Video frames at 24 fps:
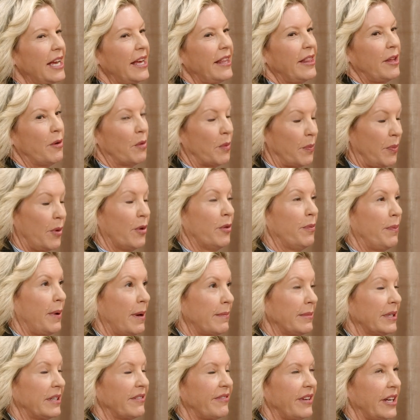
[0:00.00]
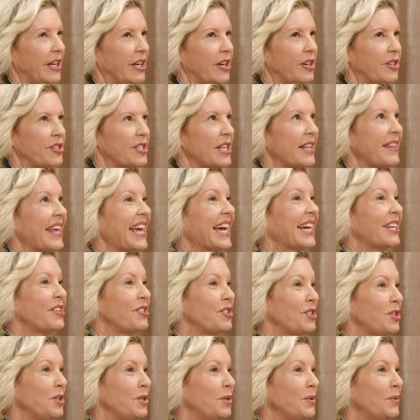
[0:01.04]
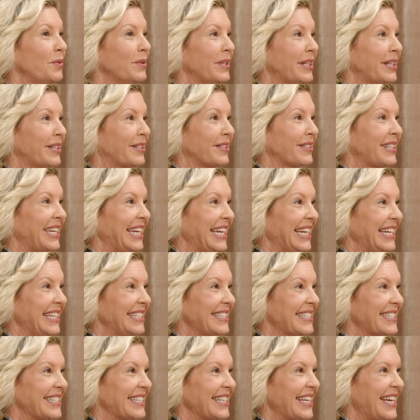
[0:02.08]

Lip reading: They were both public figures and they had 2 little kids.